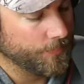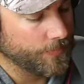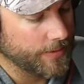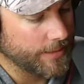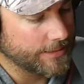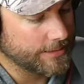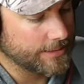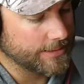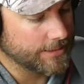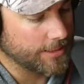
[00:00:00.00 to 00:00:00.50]

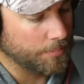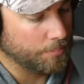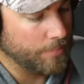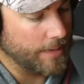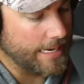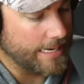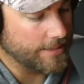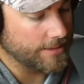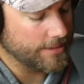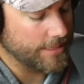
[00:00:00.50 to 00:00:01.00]
This is a
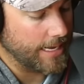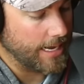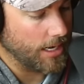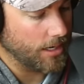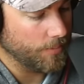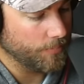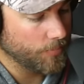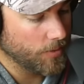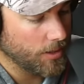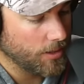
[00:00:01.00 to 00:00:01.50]
bait
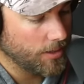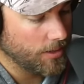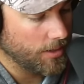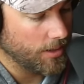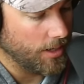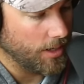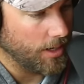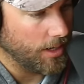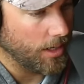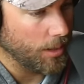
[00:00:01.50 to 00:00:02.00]
that...
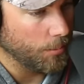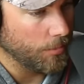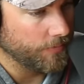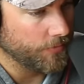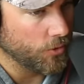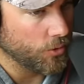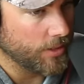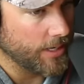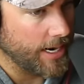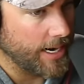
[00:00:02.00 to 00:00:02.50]

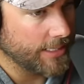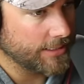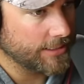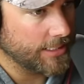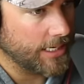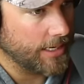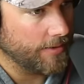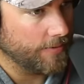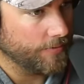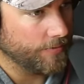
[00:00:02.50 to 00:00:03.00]
if you guys
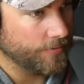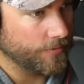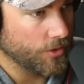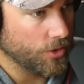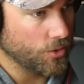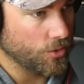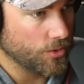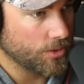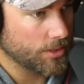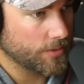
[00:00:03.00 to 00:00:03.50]
have
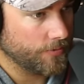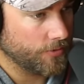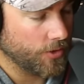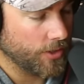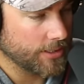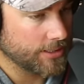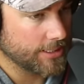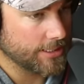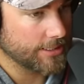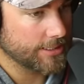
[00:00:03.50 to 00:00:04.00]
used,
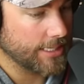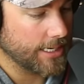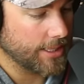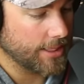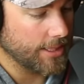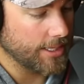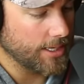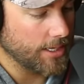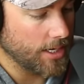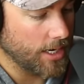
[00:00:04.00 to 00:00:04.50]
for instance,
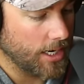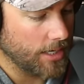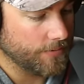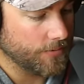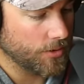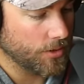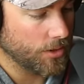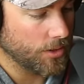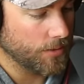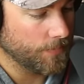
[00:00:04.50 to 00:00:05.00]
like the
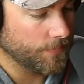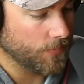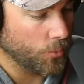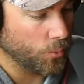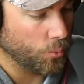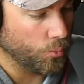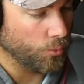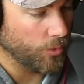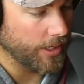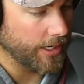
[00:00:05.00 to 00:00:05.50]
Hover
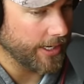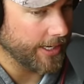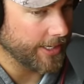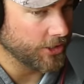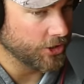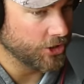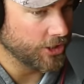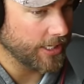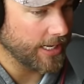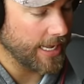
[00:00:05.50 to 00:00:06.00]

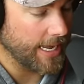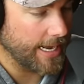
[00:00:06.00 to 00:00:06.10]
Rig Jig